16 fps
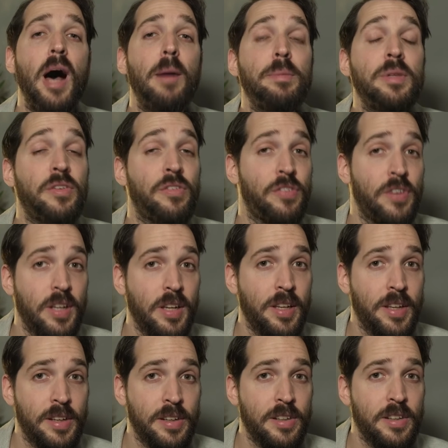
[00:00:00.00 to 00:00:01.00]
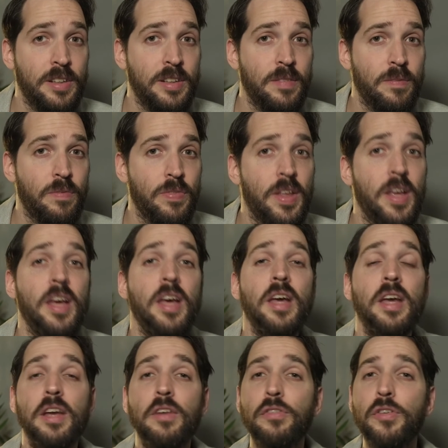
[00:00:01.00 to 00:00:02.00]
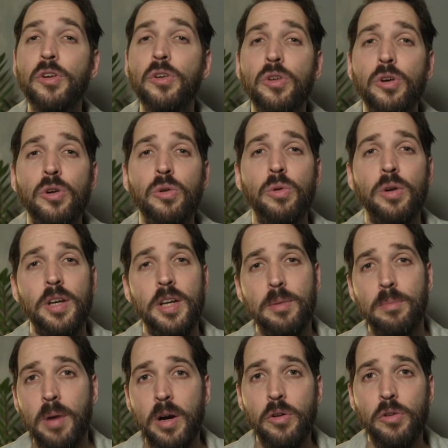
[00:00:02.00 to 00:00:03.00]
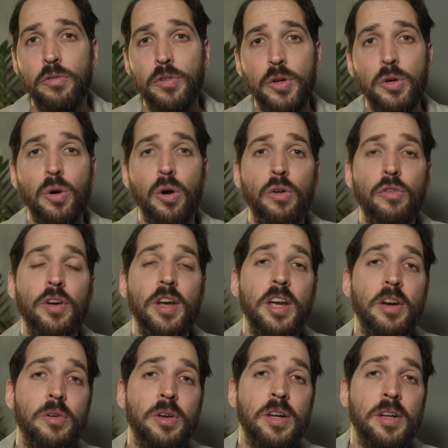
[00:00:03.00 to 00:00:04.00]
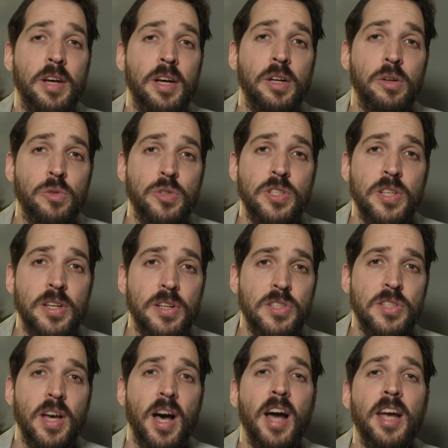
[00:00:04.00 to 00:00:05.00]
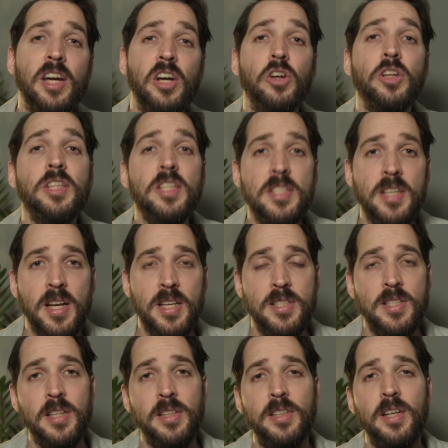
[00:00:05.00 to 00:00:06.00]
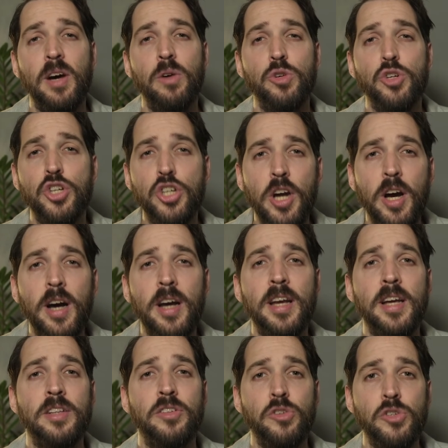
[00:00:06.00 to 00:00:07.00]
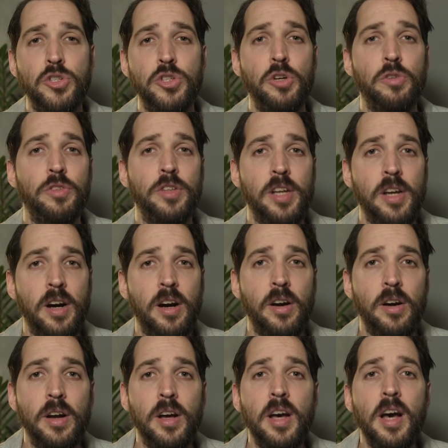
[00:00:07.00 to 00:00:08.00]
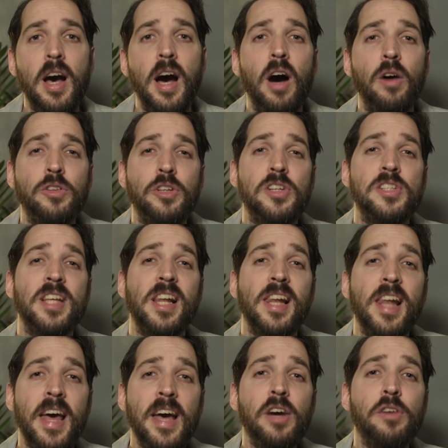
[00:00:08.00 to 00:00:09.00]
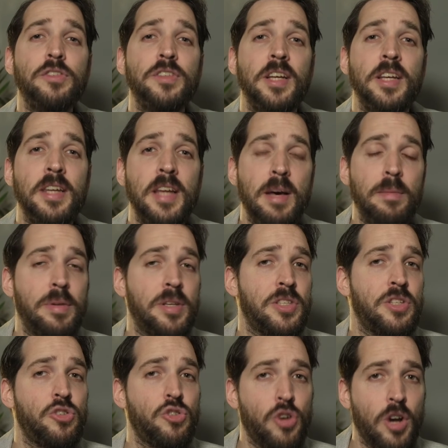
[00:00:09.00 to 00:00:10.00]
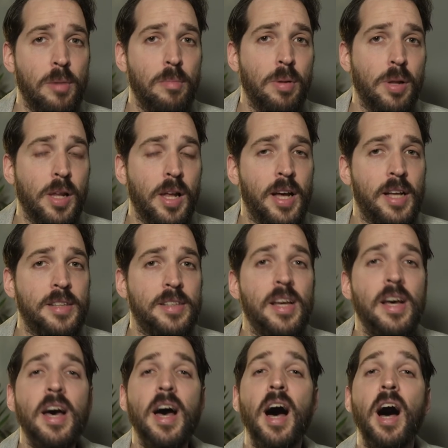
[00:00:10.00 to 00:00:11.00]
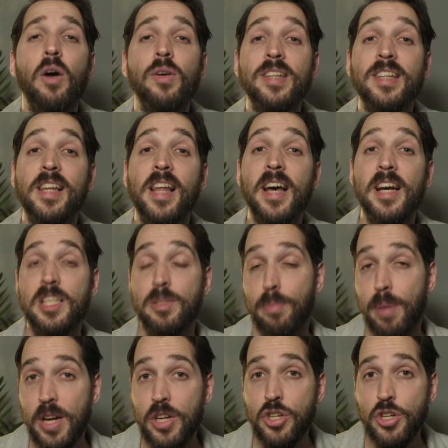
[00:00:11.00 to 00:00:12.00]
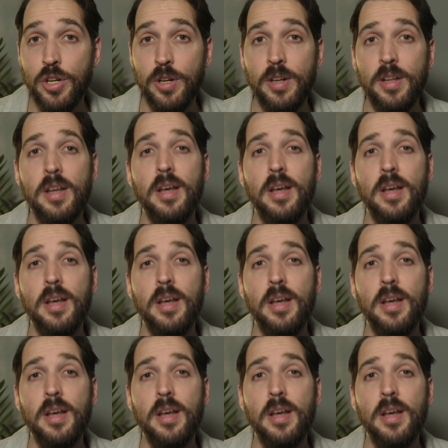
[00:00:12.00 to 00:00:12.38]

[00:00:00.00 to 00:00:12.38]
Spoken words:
apt feeling. If you know, in my review of Aria 906, I criticized it how shy and reserved they are, how there's a lack of dynamics in treble and how it lacks passion.